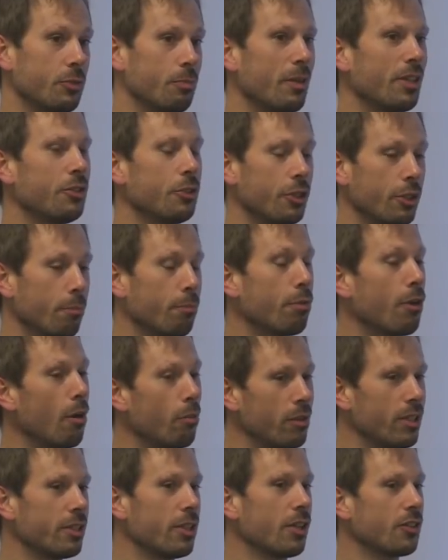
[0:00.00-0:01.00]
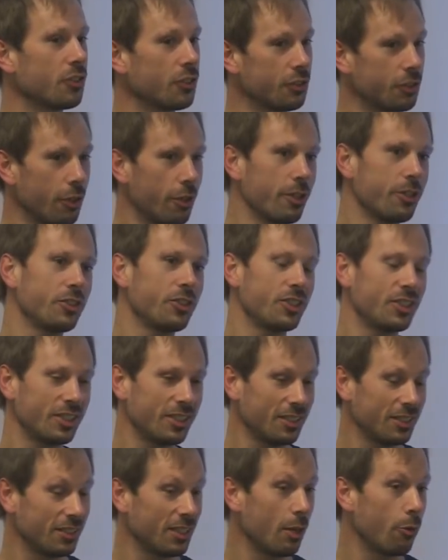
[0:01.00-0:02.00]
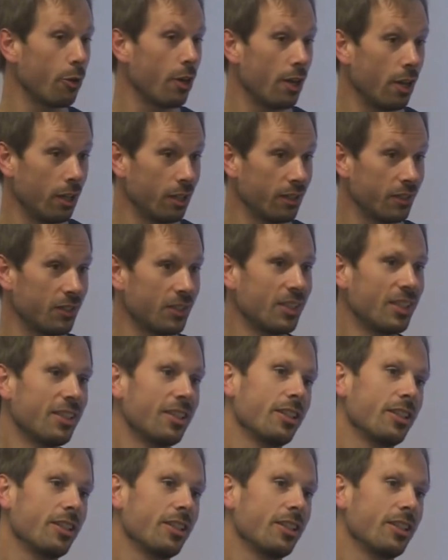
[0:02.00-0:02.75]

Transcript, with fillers: but you can probably not start somewhere else